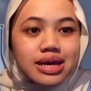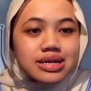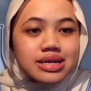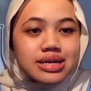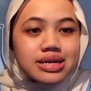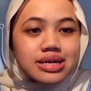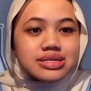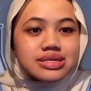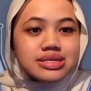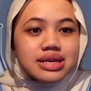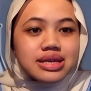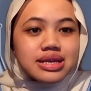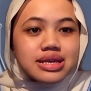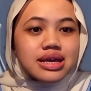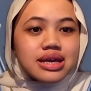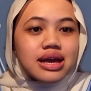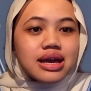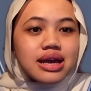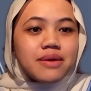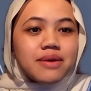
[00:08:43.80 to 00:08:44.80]

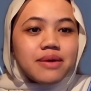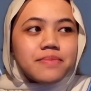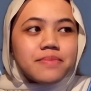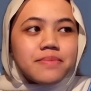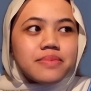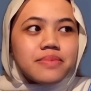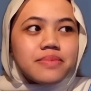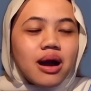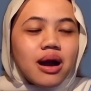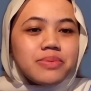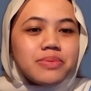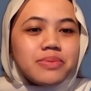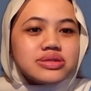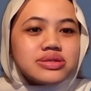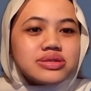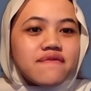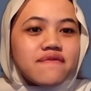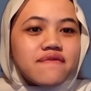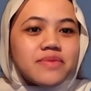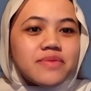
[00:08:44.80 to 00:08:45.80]
See, copper
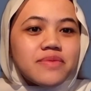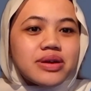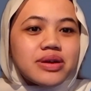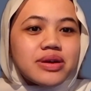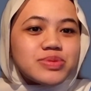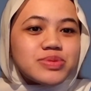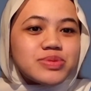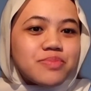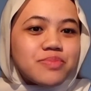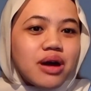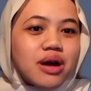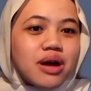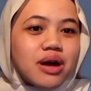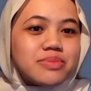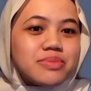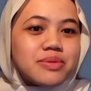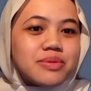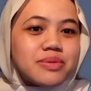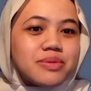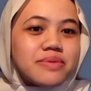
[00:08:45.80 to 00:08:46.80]
sulfate becomes a
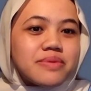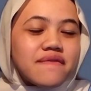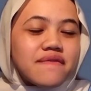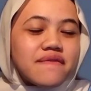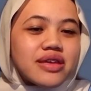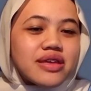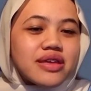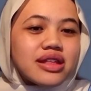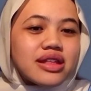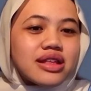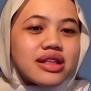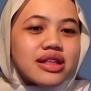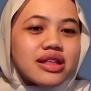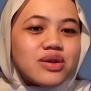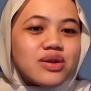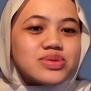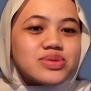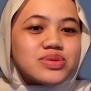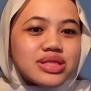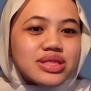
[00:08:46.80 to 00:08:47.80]
problem if it
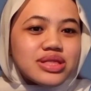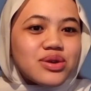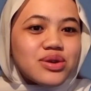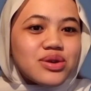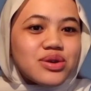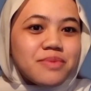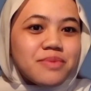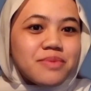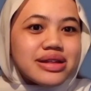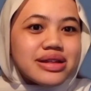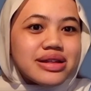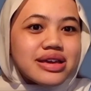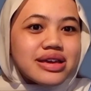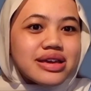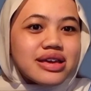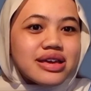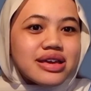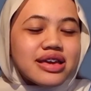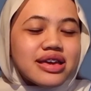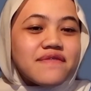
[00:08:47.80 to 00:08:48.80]
goes into your
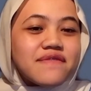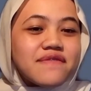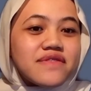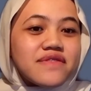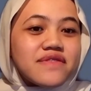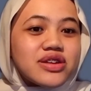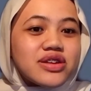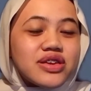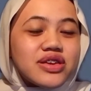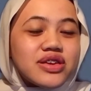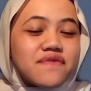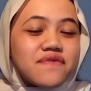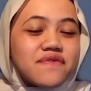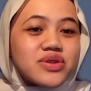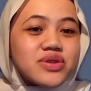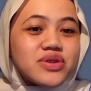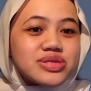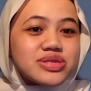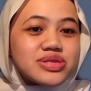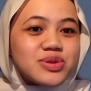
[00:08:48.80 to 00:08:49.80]
body, if
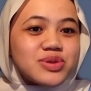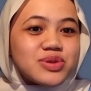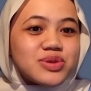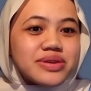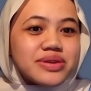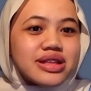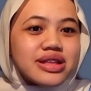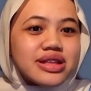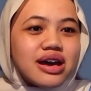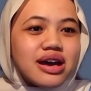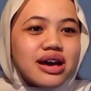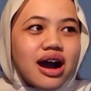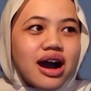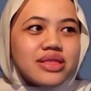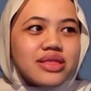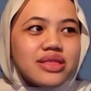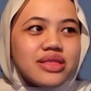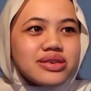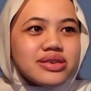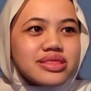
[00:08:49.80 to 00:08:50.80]
you consume it.
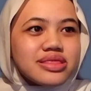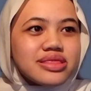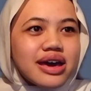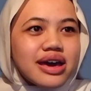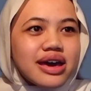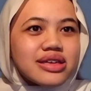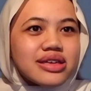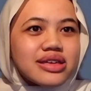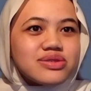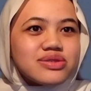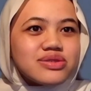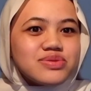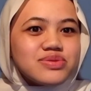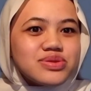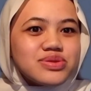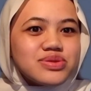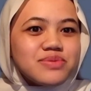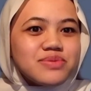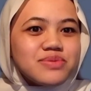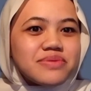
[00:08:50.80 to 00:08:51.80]
Other than that, you
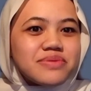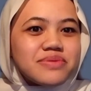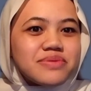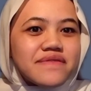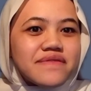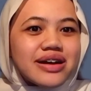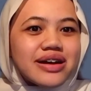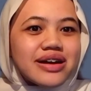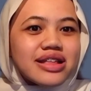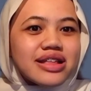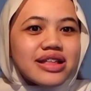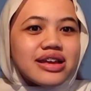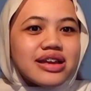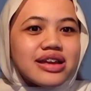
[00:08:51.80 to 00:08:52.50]
should be fine.